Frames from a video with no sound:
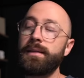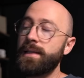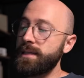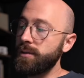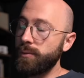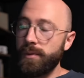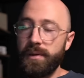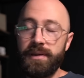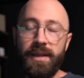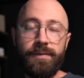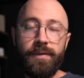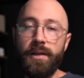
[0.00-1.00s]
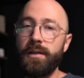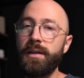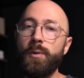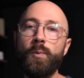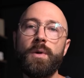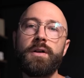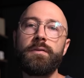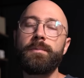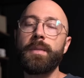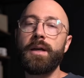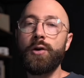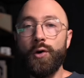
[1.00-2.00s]
that's definitely one of
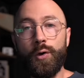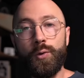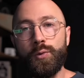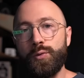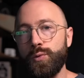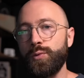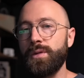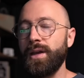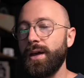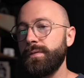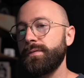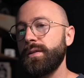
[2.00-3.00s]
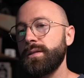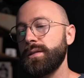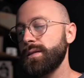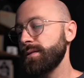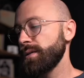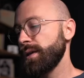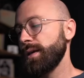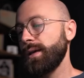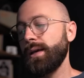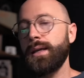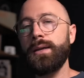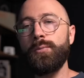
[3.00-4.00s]
my go-to typefaces.
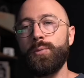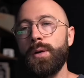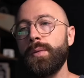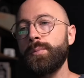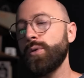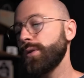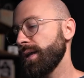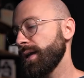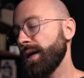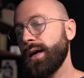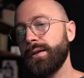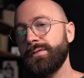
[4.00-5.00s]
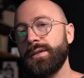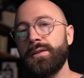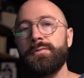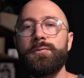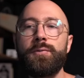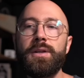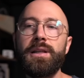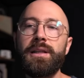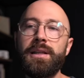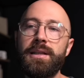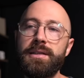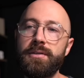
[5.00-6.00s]
Remember that I have a free
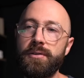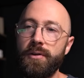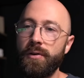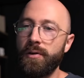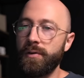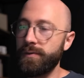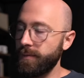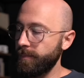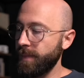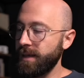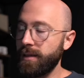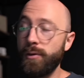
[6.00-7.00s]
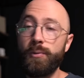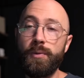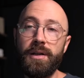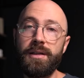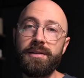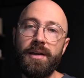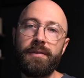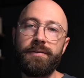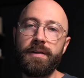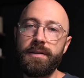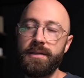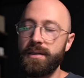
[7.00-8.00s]
list of my curated
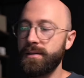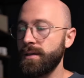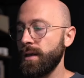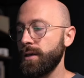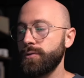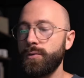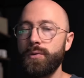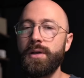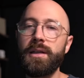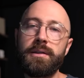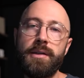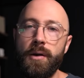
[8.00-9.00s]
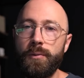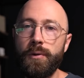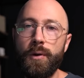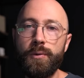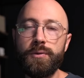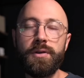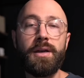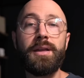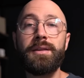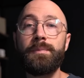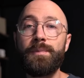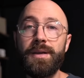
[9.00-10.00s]
typefaces, so you can download
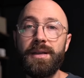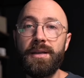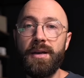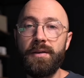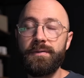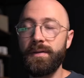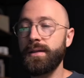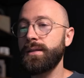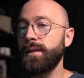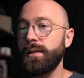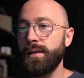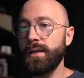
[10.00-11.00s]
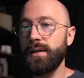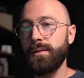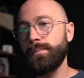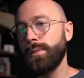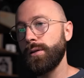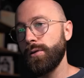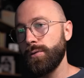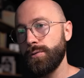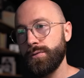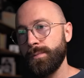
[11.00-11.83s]
the PDF and the link below.